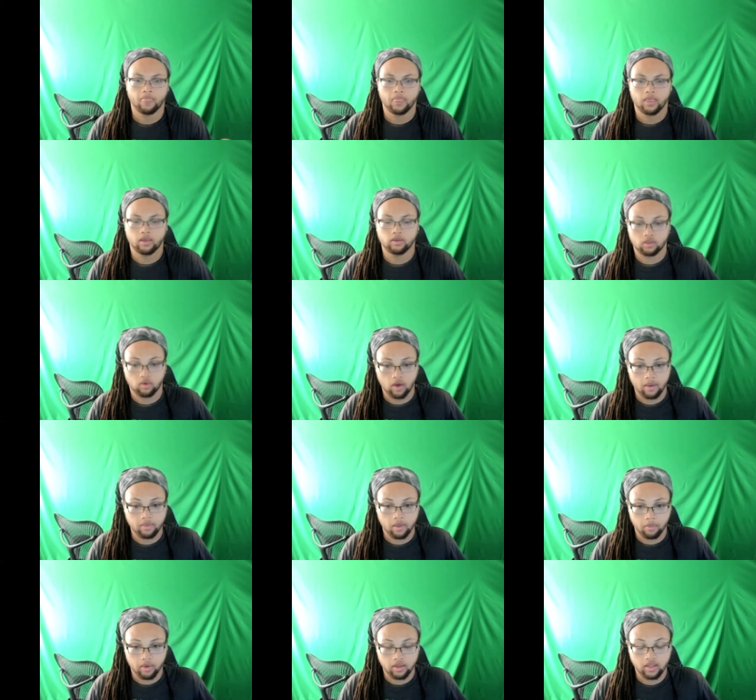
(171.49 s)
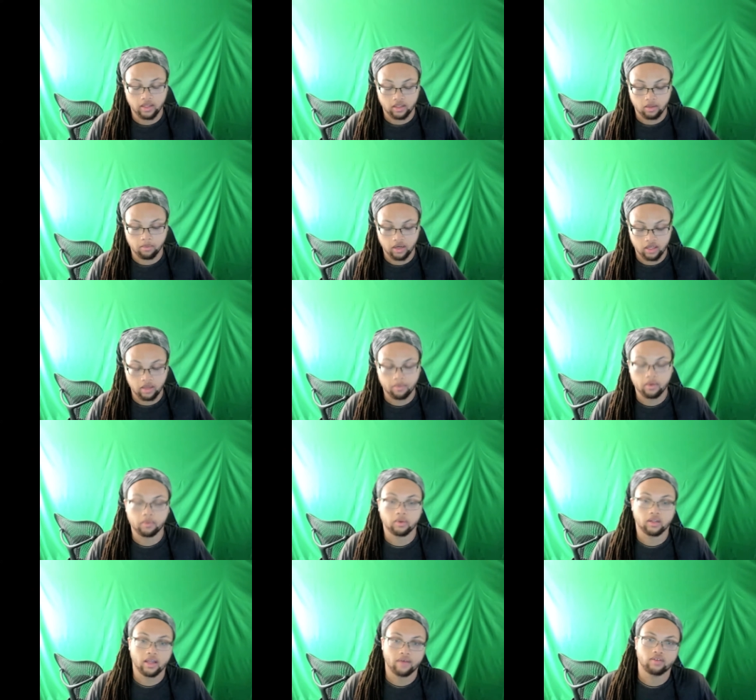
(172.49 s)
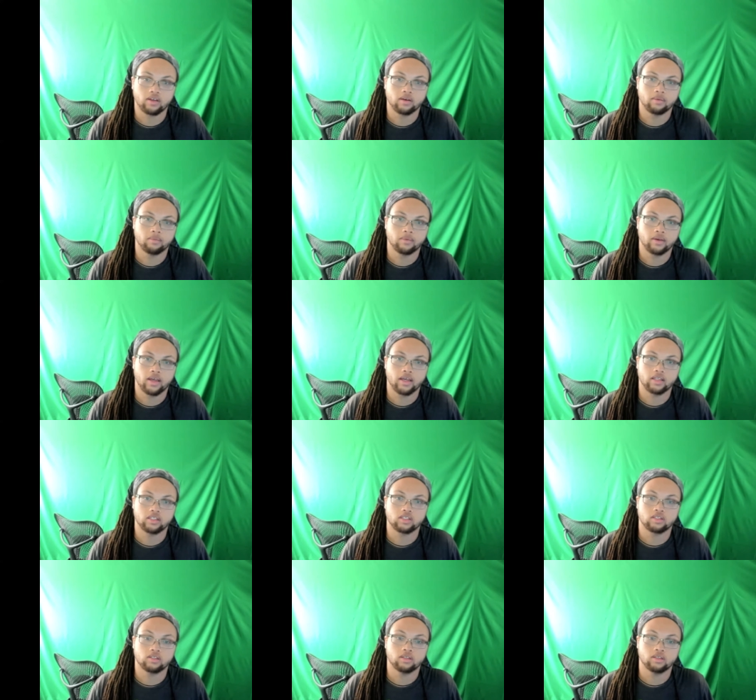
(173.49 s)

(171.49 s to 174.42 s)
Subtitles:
he was grabbing the money that people left him, and